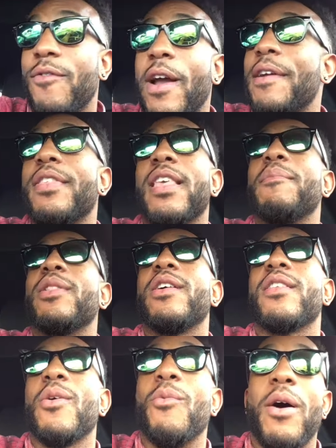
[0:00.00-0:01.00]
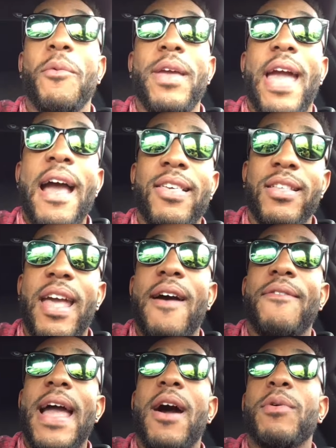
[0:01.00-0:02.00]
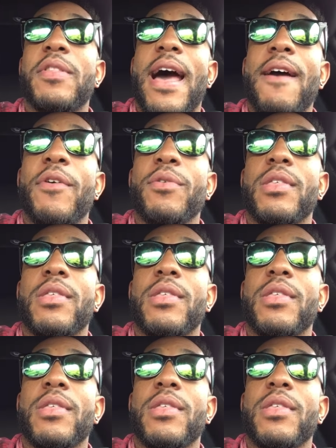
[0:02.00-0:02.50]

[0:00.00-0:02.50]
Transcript: very similar to what we actually have now with the iPhone